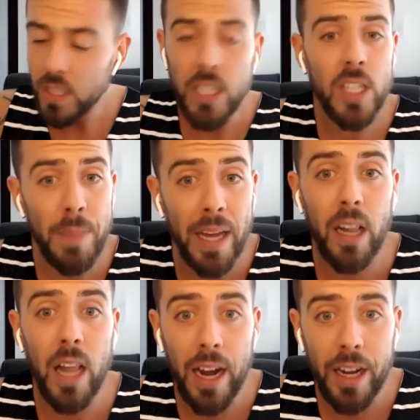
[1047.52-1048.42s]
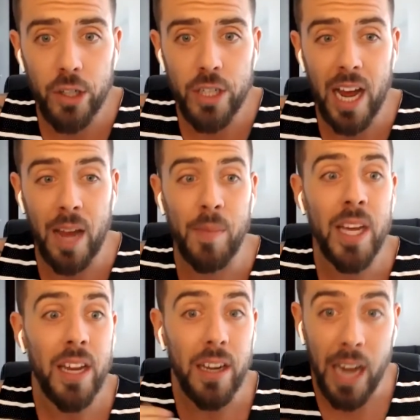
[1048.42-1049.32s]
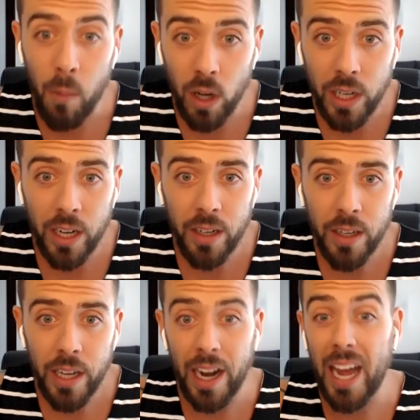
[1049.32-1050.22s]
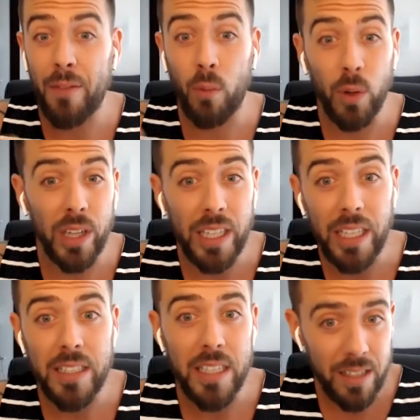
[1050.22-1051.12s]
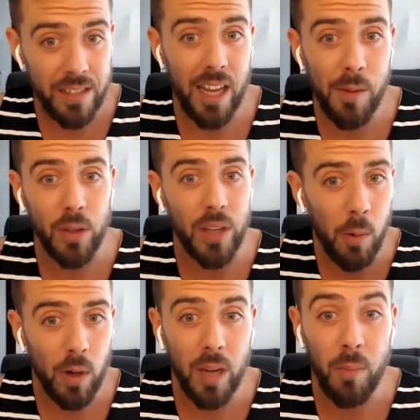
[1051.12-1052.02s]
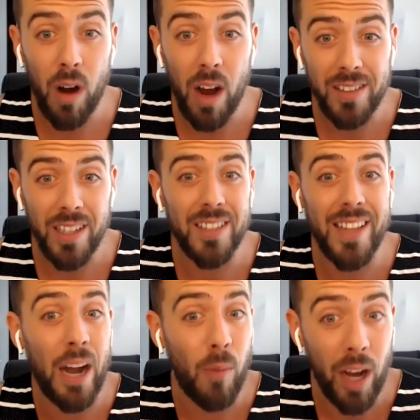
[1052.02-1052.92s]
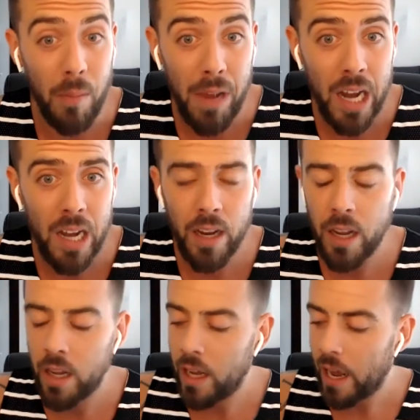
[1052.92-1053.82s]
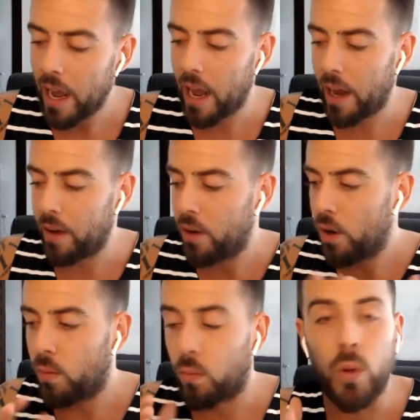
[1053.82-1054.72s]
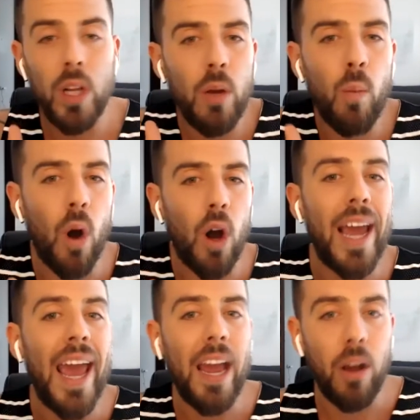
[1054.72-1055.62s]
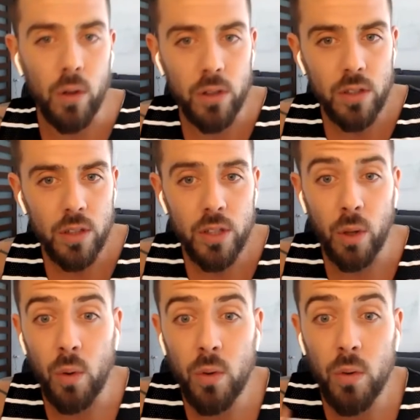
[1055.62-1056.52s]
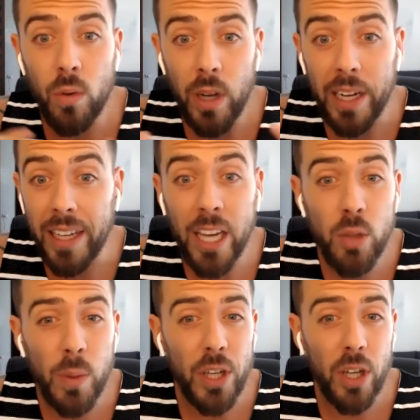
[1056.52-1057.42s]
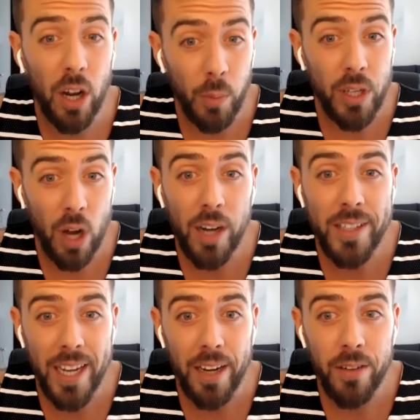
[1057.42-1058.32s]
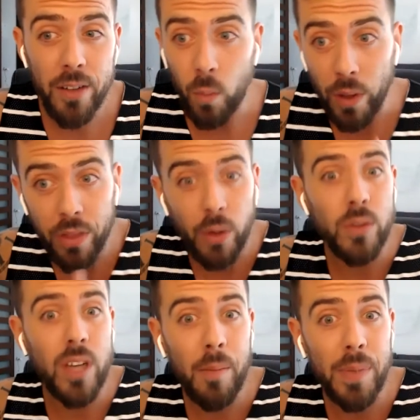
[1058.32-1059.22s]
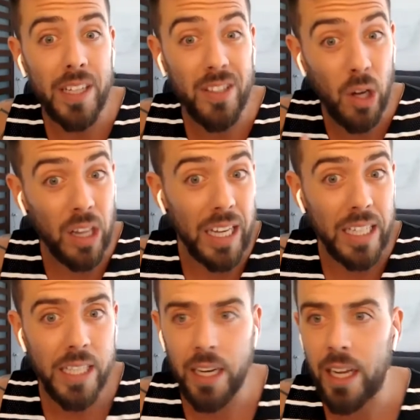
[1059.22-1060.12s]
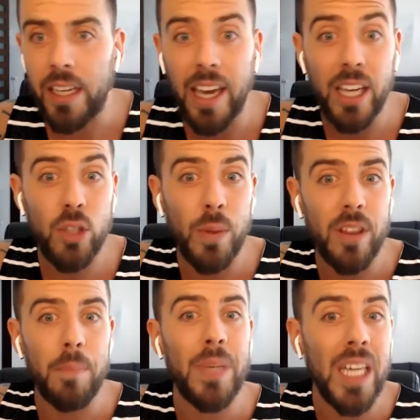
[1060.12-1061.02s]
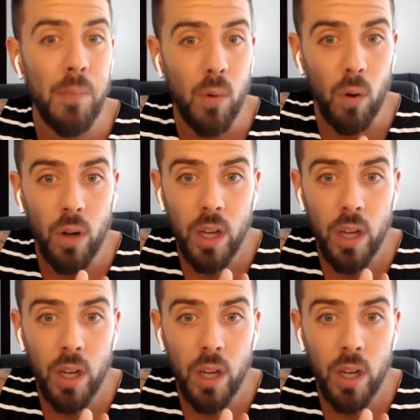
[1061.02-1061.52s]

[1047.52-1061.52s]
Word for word: Spend a lot of your time networking and I have a really easy sustainable networking process that I recommend and really work angles. So engage with with content with those companies on LinkedIn, engage with the people